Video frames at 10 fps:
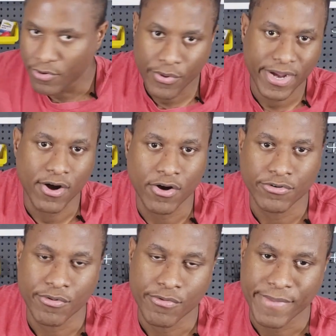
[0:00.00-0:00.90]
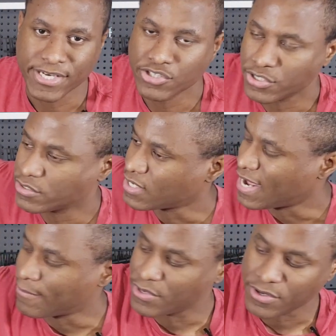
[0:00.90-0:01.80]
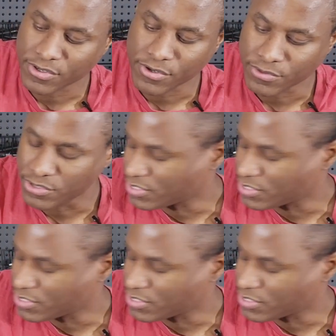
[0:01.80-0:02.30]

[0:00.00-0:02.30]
quick honorable mentions. I'm not going to go into